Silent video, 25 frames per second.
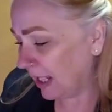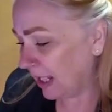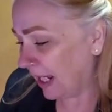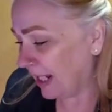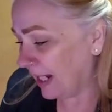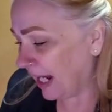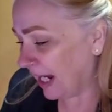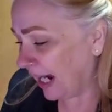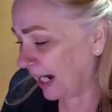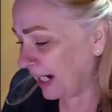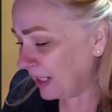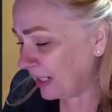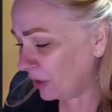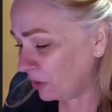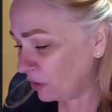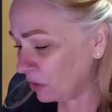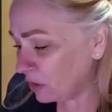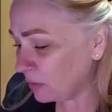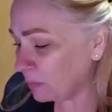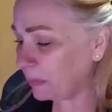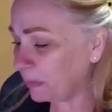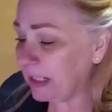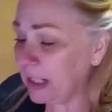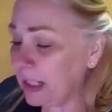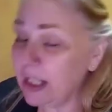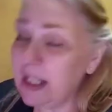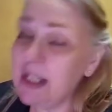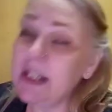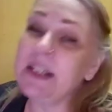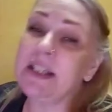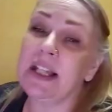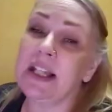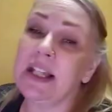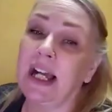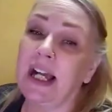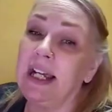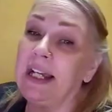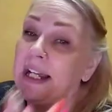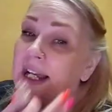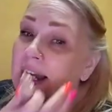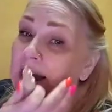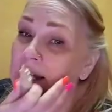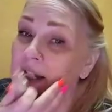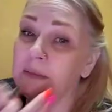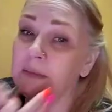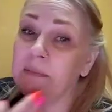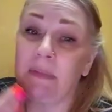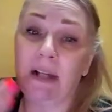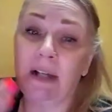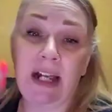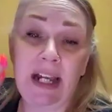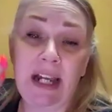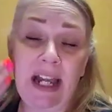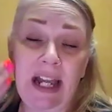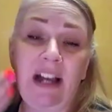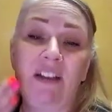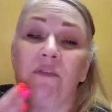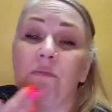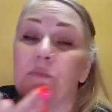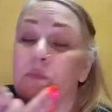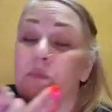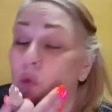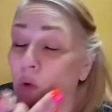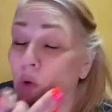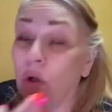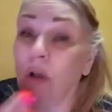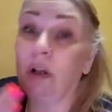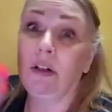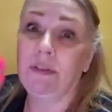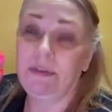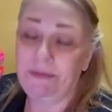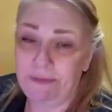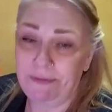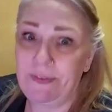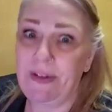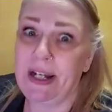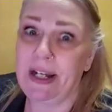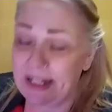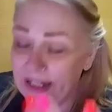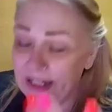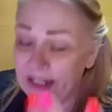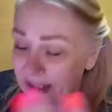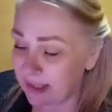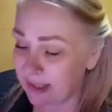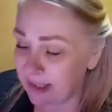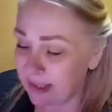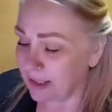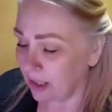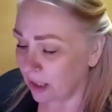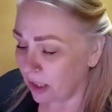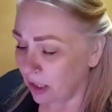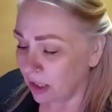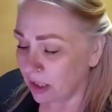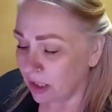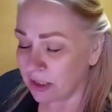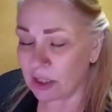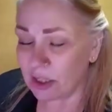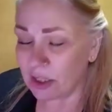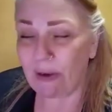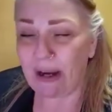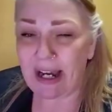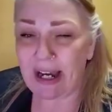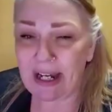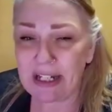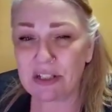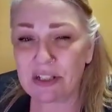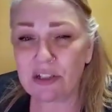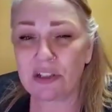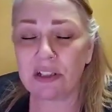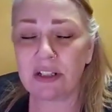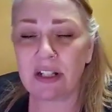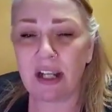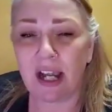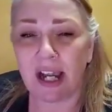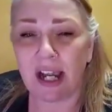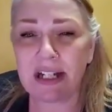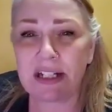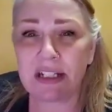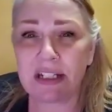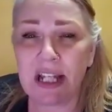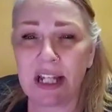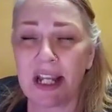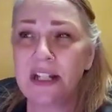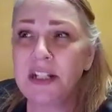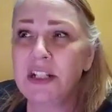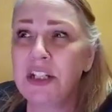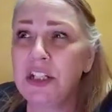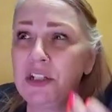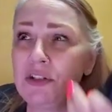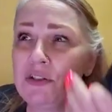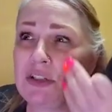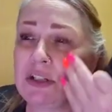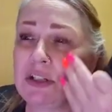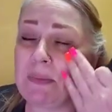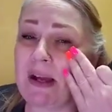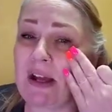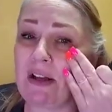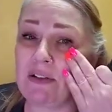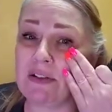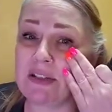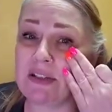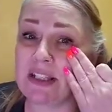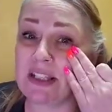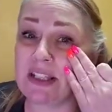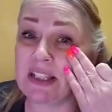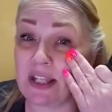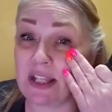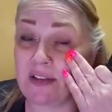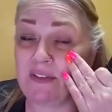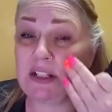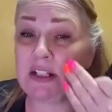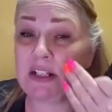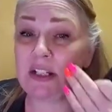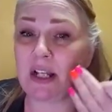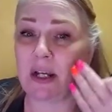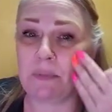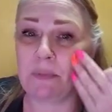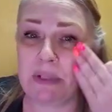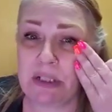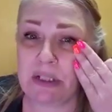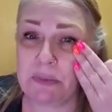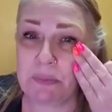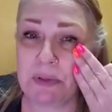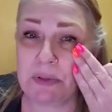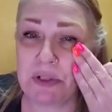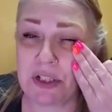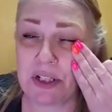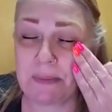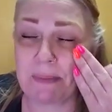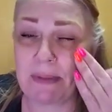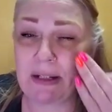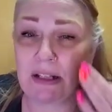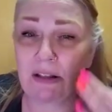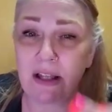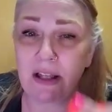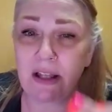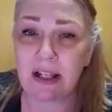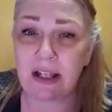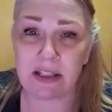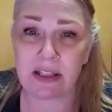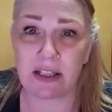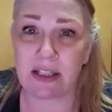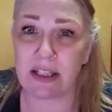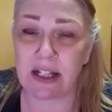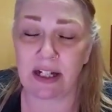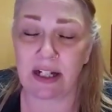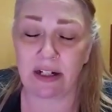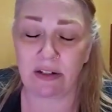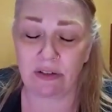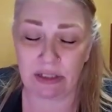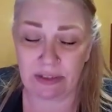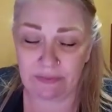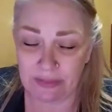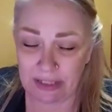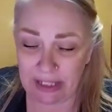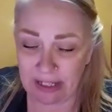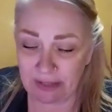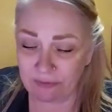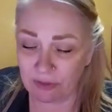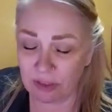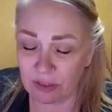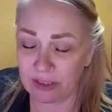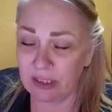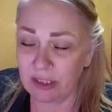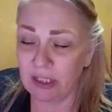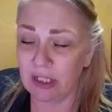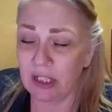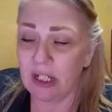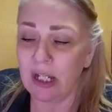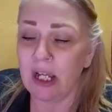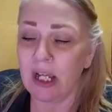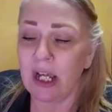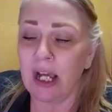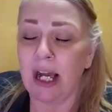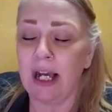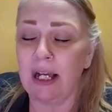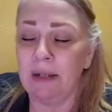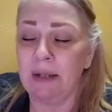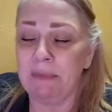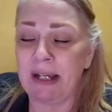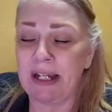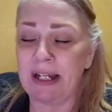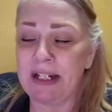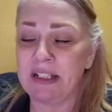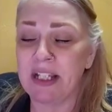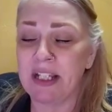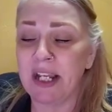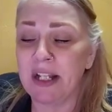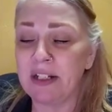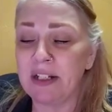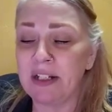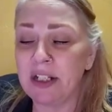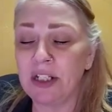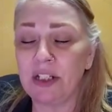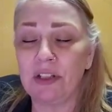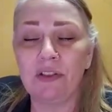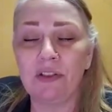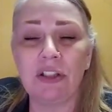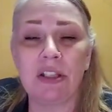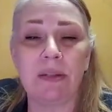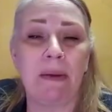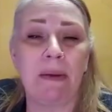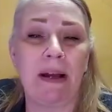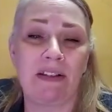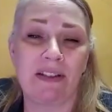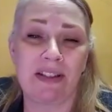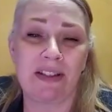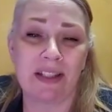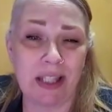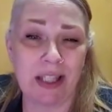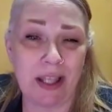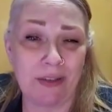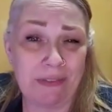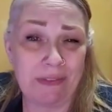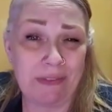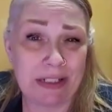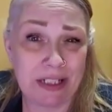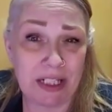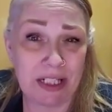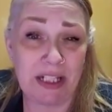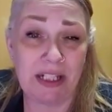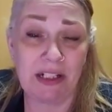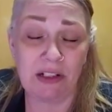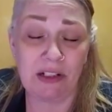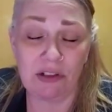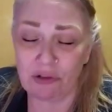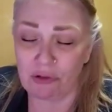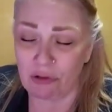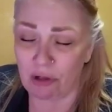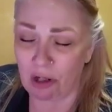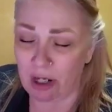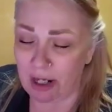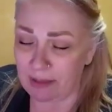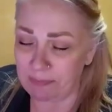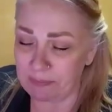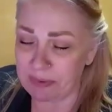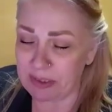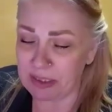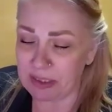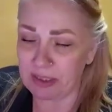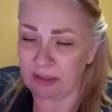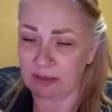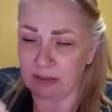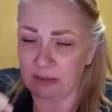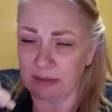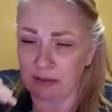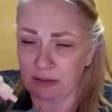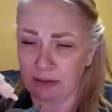And I use, because I have more face. So I tend to use about I went to push up my glasses that I don't even have on. I tend to use about 17 drops.